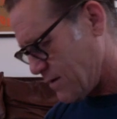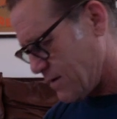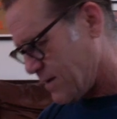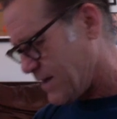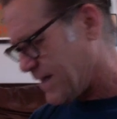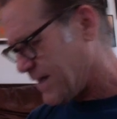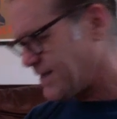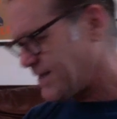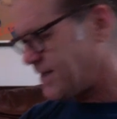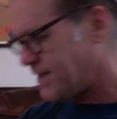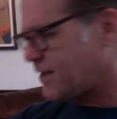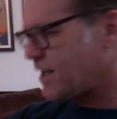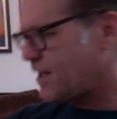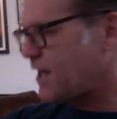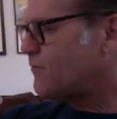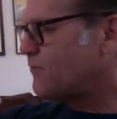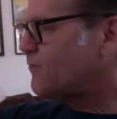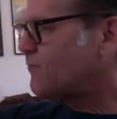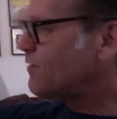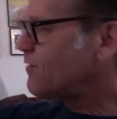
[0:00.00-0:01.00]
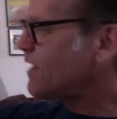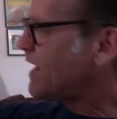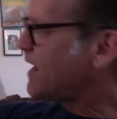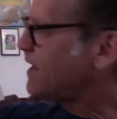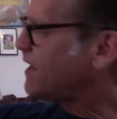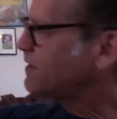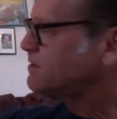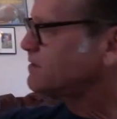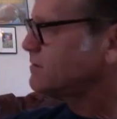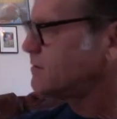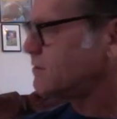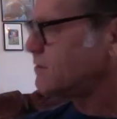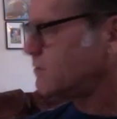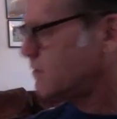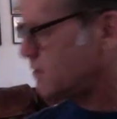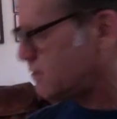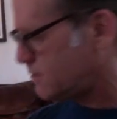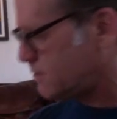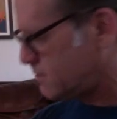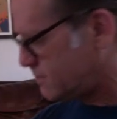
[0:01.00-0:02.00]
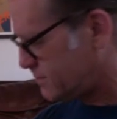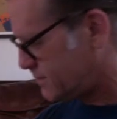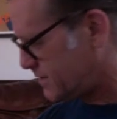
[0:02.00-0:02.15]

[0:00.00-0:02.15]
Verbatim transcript: Until that last, Whoa!